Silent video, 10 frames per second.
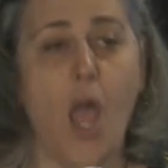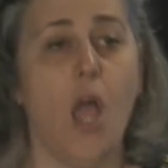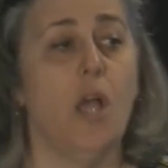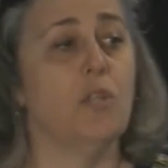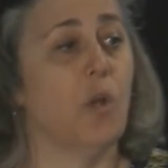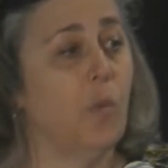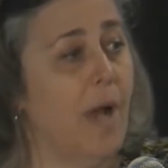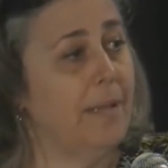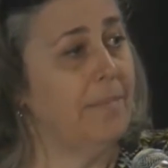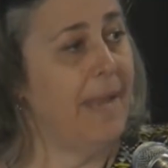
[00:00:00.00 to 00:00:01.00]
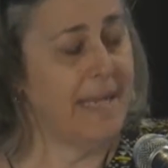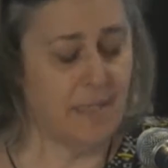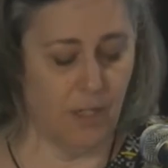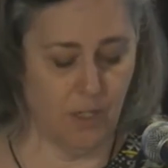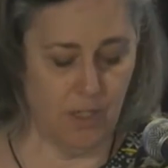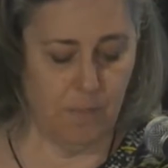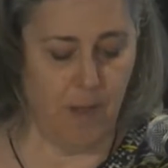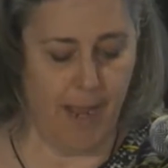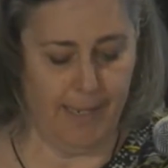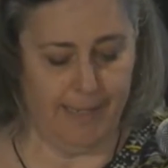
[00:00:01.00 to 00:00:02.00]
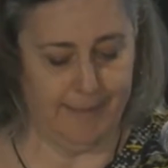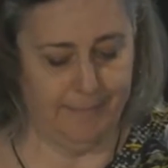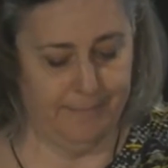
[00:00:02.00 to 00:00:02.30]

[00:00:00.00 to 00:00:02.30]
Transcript: So what makes a good pilot?